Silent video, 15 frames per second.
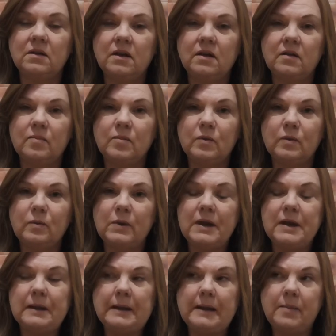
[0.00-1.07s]
the customer was
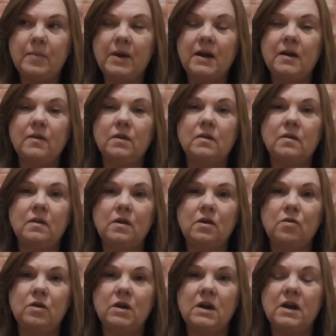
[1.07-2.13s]
yelling back at the
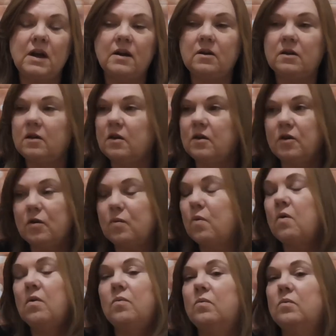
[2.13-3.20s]
security guard. I don't know
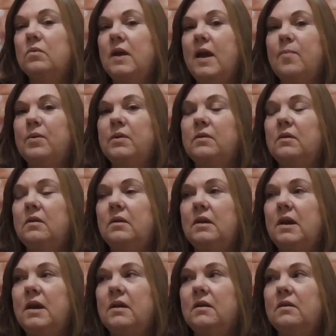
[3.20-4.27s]
what happened,
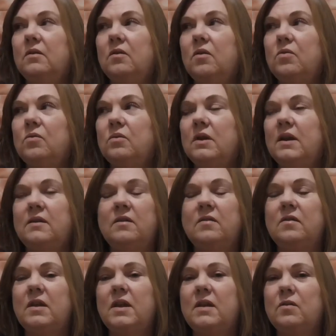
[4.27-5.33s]
and I couldn't
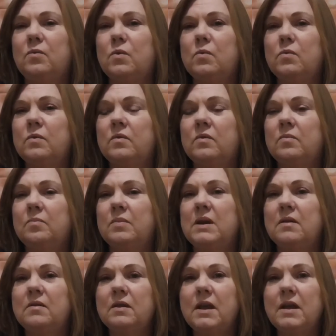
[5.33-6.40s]
understand what was
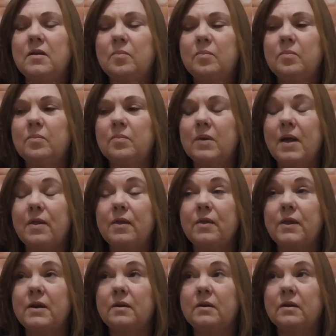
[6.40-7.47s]
being said, other
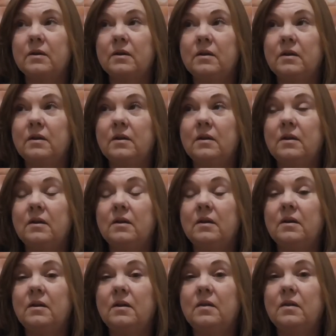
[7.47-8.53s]
than
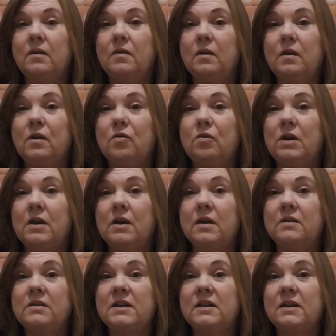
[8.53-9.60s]
the security
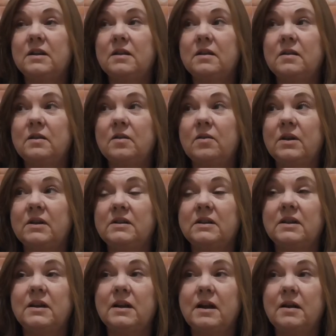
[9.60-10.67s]
guard telling this guy to
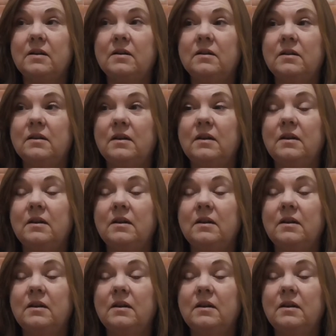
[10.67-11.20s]
get out.